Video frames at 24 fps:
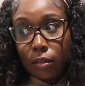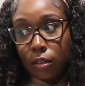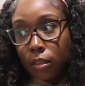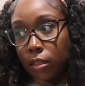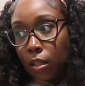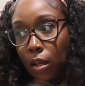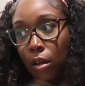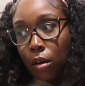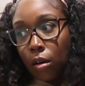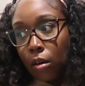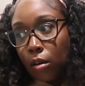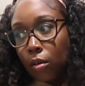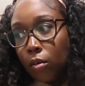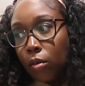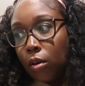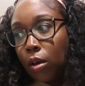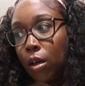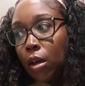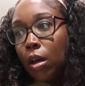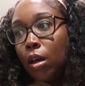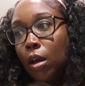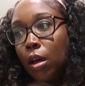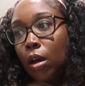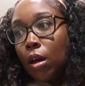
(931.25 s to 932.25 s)
So
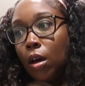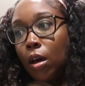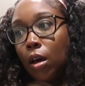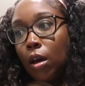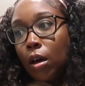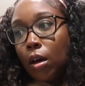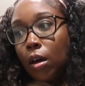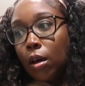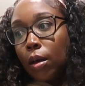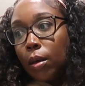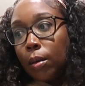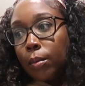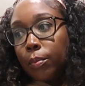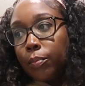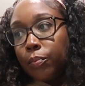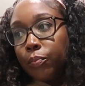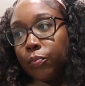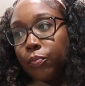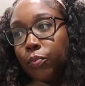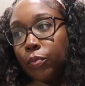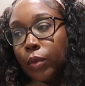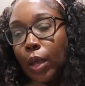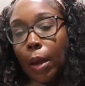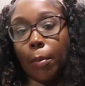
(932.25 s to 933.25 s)
um,